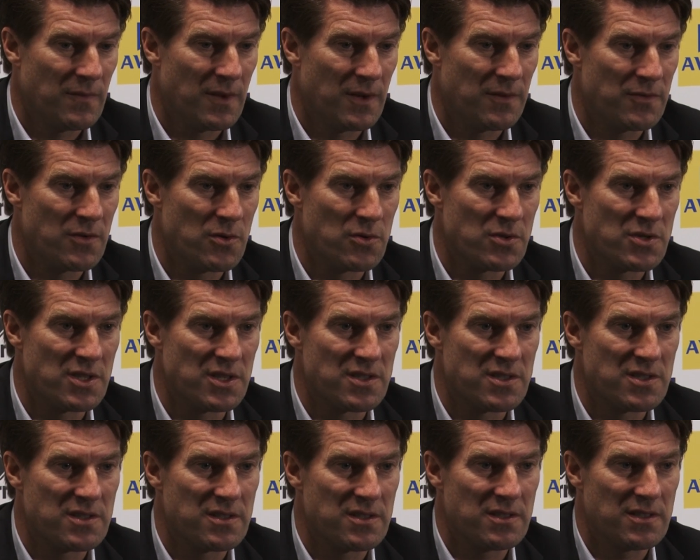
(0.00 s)
of course,
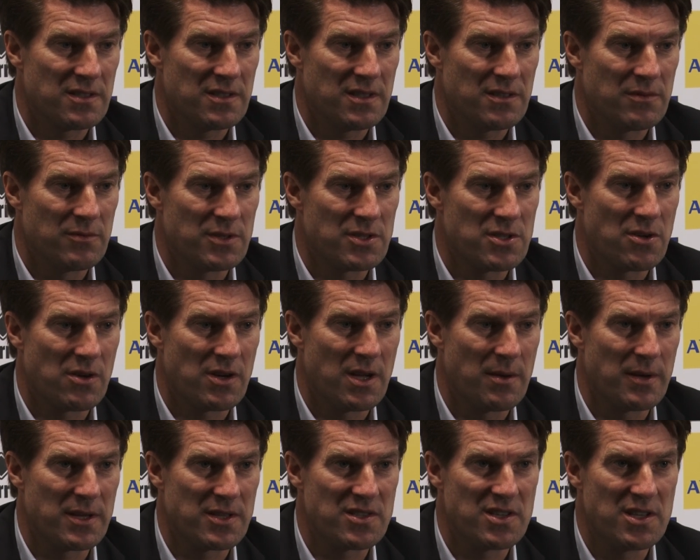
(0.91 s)
it's we're
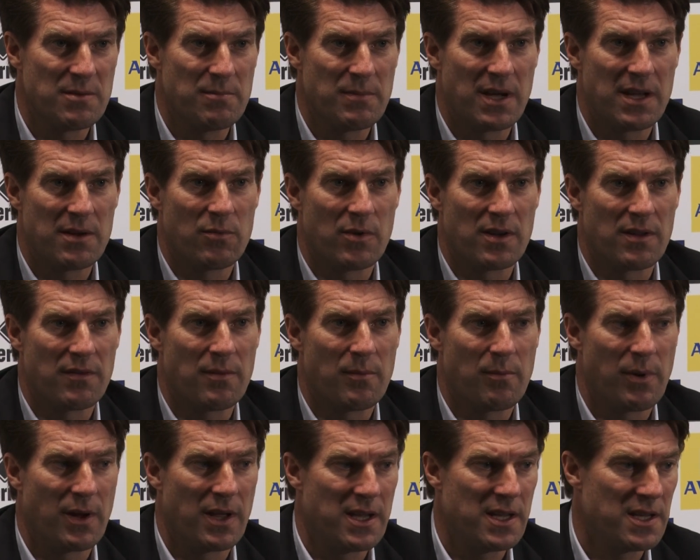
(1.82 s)
talking about teammate, one of the
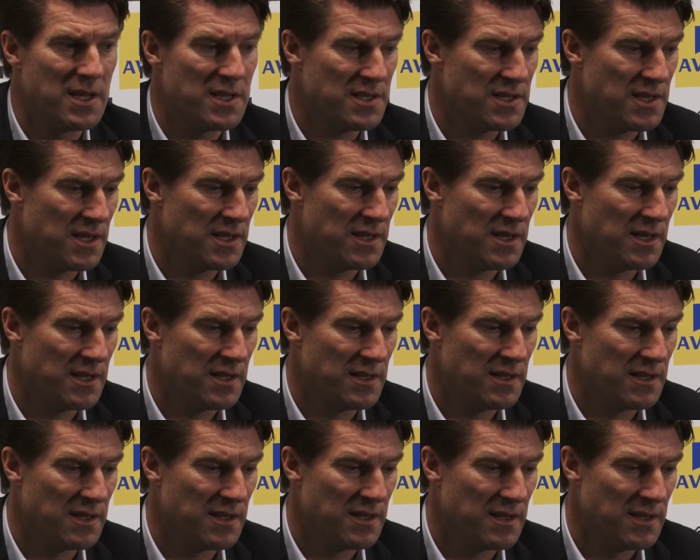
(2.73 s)
players, and
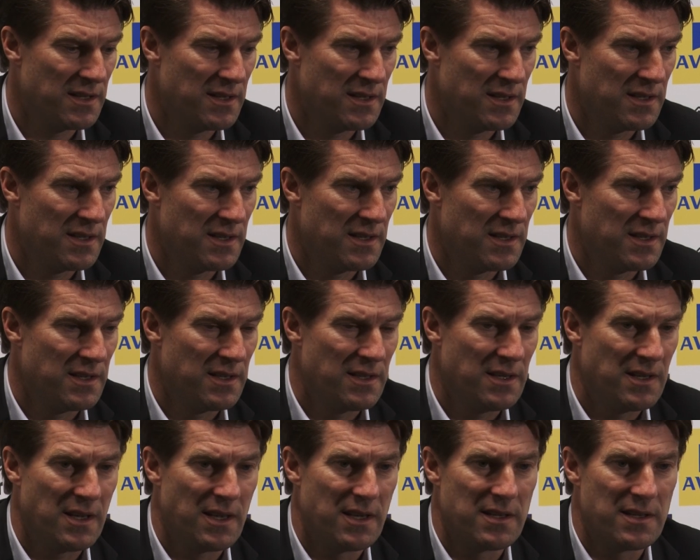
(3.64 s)
and uh,
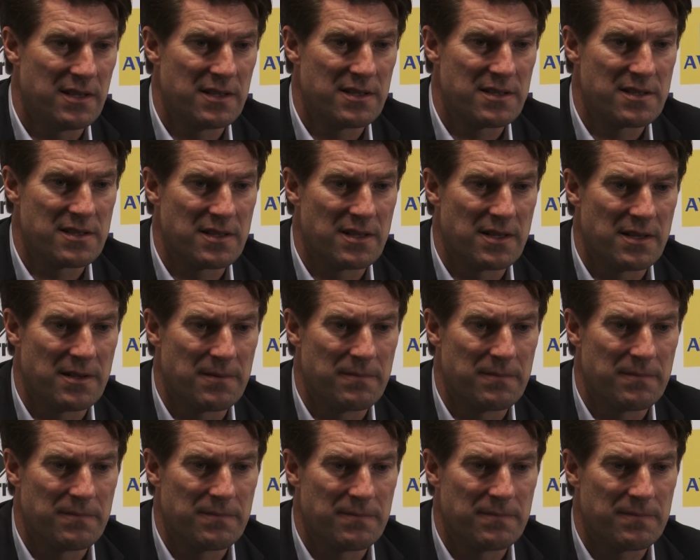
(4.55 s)
and it's
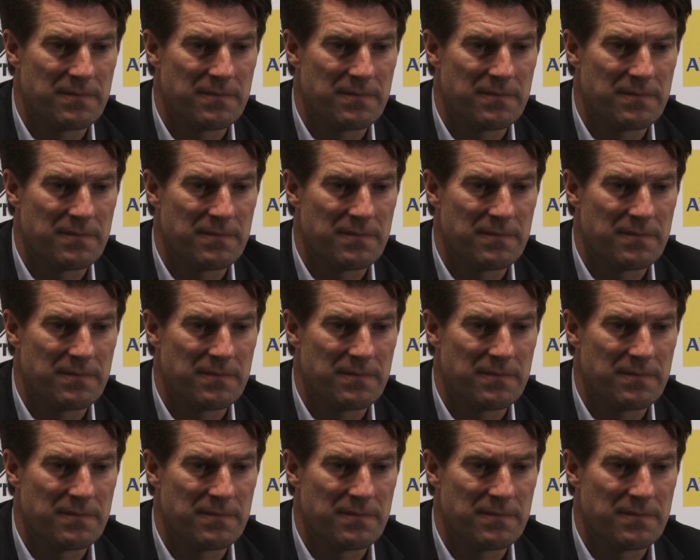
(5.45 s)
um,